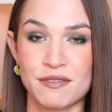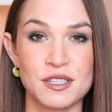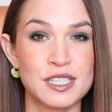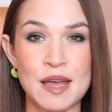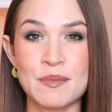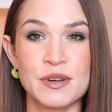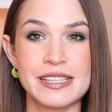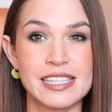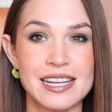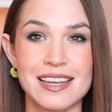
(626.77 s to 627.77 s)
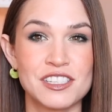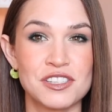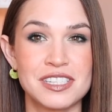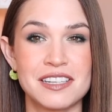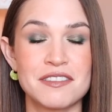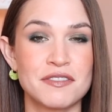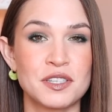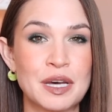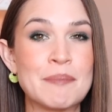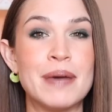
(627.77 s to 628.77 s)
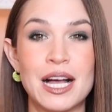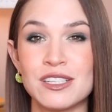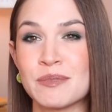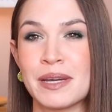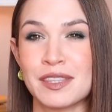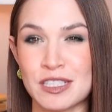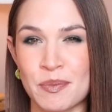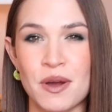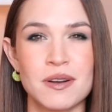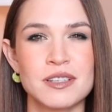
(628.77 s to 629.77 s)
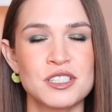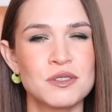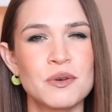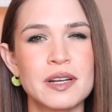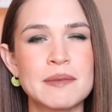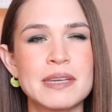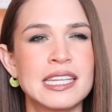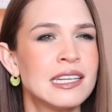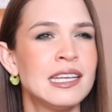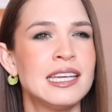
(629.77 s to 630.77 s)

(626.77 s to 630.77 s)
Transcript: For some reason, I just didn't feel compelled by this product. Do you know what I mean?